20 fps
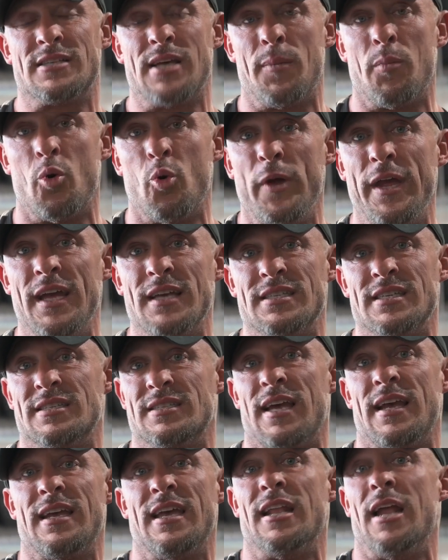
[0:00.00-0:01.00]
couple weeks
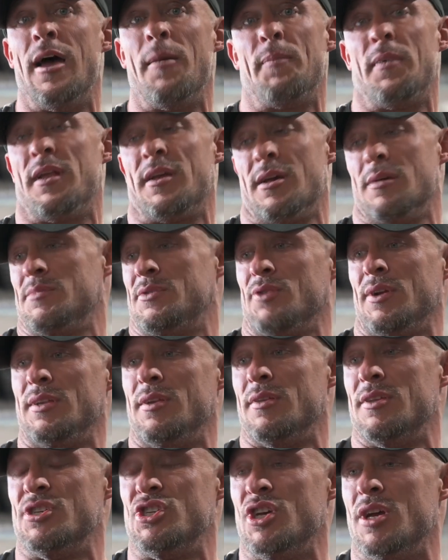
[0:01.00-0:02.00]
is I get up and I come straight
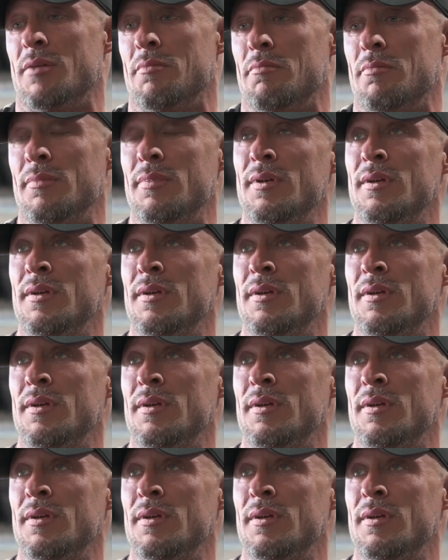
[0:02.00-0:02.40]
to the gym.